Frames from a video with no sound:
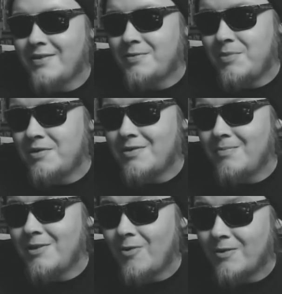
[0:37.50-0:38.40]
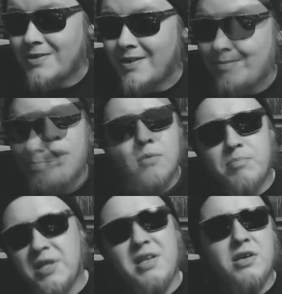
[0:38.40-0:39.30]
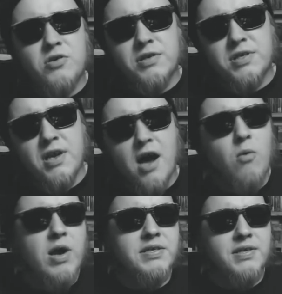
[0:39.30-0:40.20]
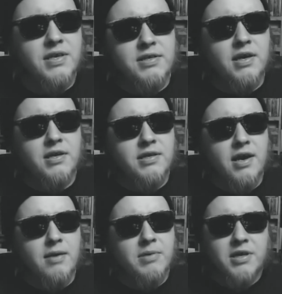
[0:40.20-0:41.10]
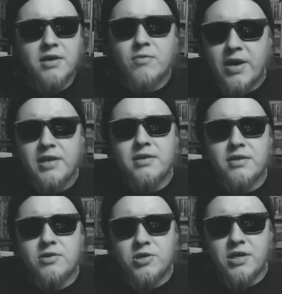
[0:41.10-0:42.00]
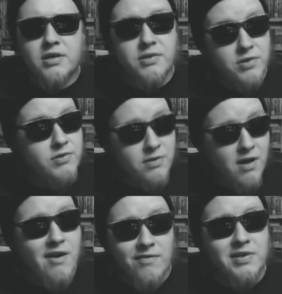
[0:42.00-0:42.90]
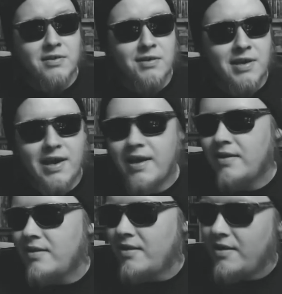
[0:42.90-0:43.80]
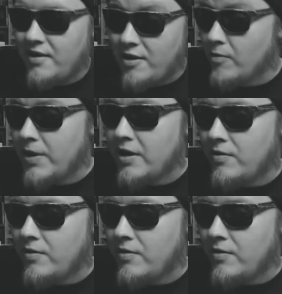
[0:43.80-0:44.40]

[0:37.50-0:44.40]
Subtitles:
bitch to my doorstep. But in the interest of not wasting a ton of time and getting right into the shit, because there's a lot of it to look at, here we go.